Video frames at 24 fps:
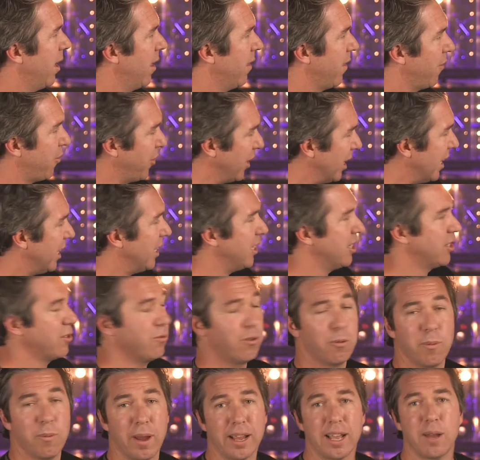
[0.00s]
that these
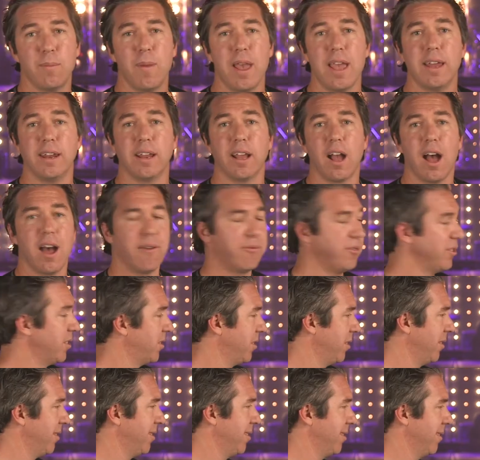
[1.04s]
were my commanding
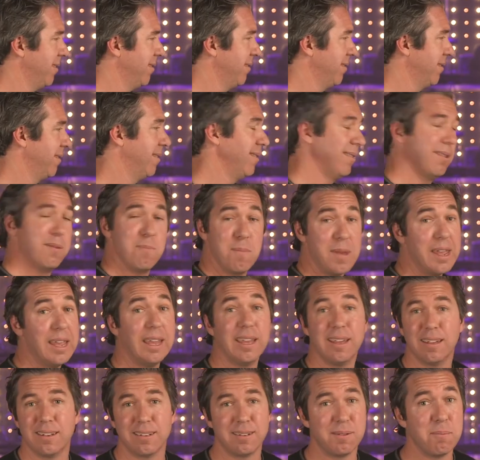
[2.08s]
officers.
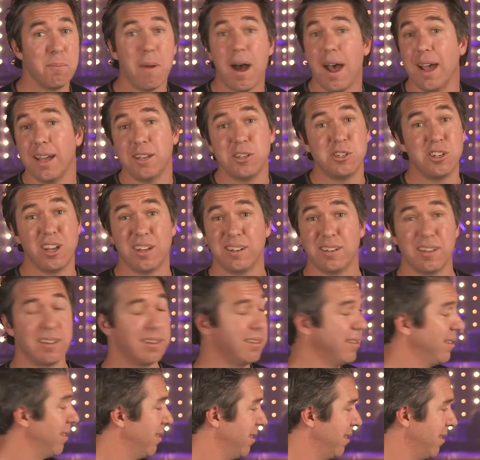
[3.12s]
Me, my agenda.
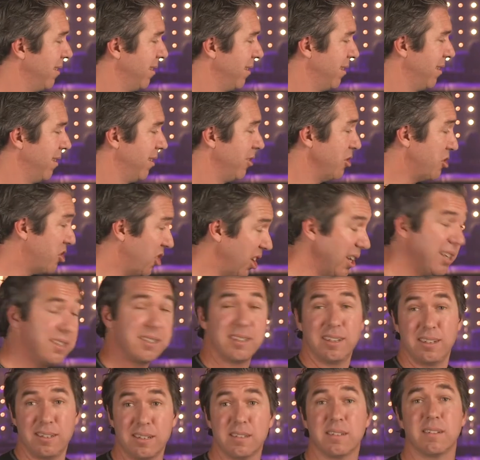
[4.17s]

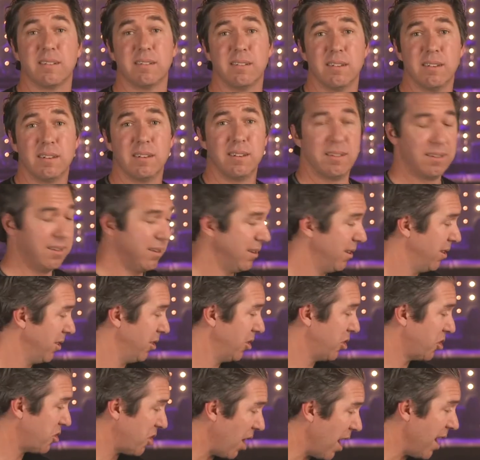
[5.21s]
Jesus,
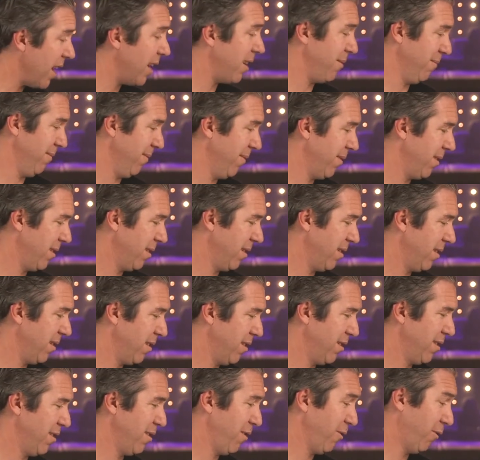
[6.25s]
shame,
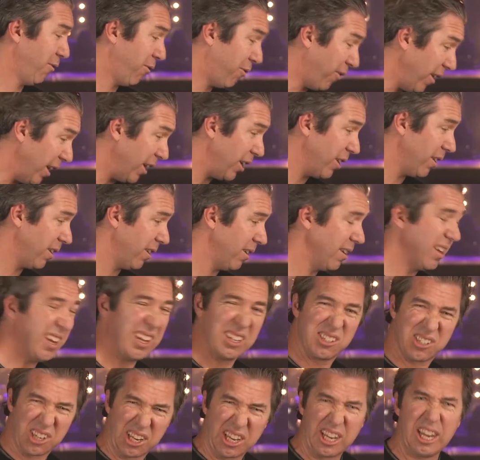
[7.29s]
fear,
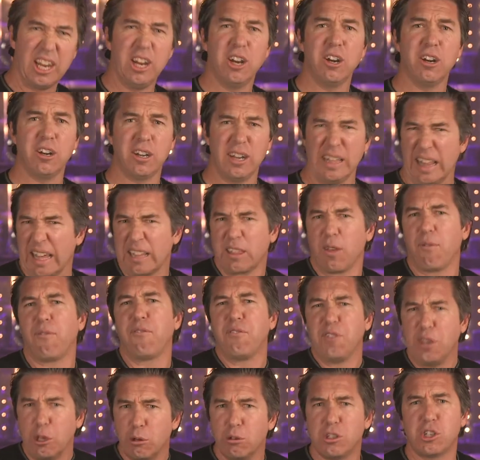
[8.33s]
security, like the
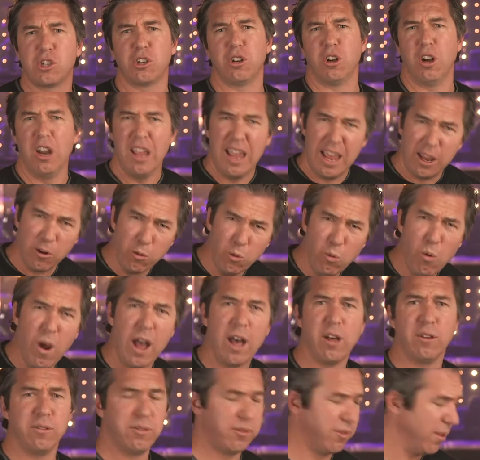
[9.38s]
future and
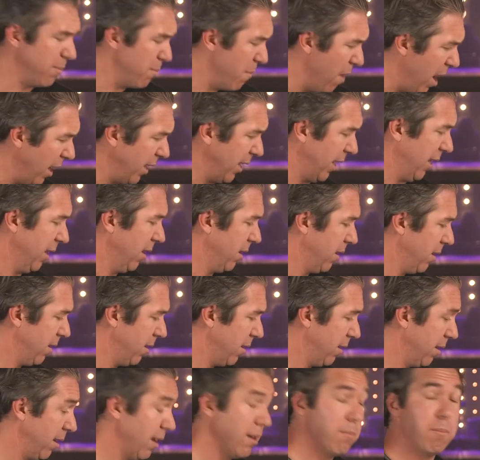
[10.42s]
wealth and money.
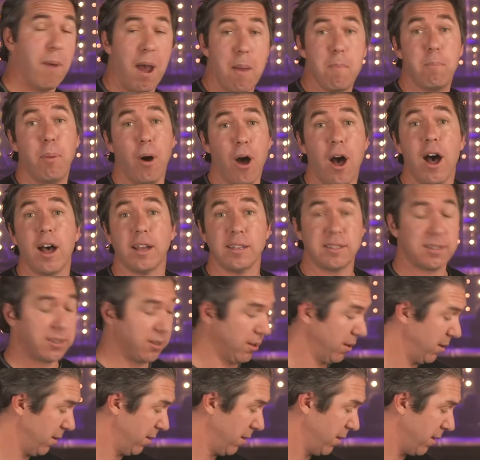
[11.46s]
My boss.
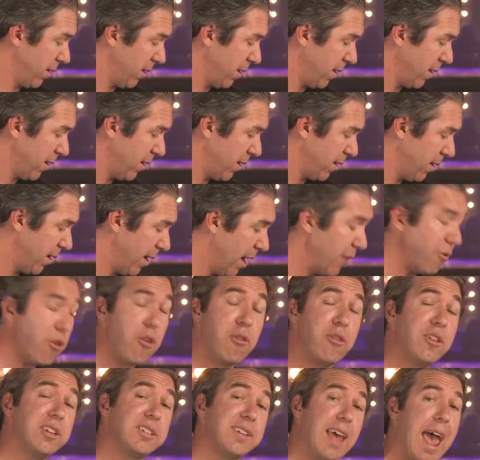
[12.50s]
And
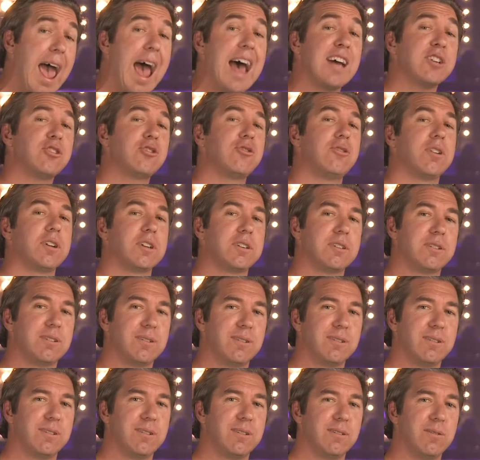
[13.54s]
then this asterisk
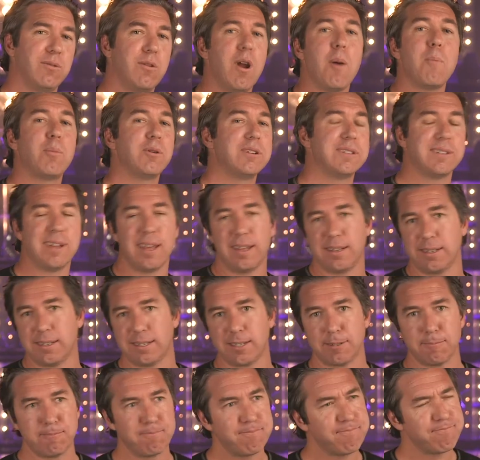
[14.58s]

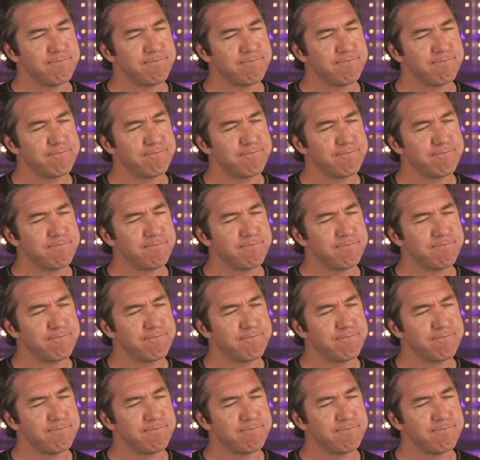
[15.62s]
represents